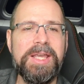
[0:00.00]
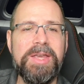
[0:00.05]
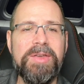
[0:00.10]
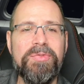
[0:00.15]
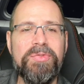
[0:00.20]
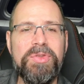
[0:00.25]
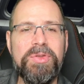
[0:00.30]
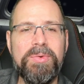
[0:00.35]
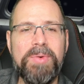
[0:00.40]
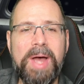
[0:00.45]

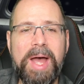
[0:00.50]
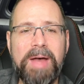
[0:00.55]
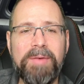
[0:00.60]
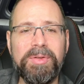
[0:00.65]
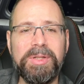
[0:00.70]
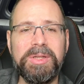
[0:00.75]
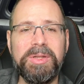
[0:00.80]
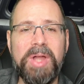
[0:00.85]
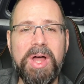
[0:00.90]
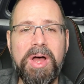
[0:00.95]
If you have
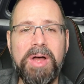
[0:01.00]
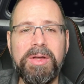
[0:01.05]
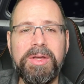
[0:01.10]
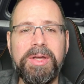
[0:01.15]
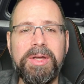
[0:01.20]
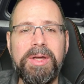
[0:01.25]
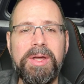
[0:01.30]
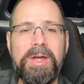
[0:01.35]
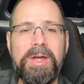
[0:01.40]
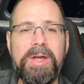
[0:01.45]
a
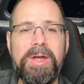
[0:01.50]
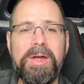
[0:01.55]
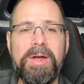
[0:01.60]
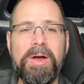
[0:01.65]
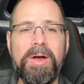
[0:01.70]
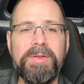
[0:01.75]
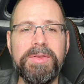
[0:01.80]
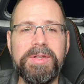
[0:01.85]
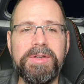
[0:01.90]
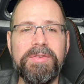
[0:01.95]
lock
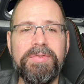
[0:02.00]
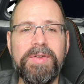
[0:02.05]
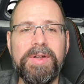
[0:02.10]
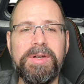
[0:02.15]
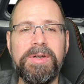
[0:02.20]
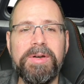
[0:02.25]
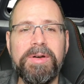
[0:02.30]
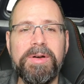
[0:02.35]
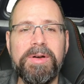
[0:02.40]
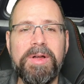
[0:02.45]
on the
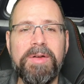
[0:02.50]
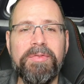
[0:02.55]
defender,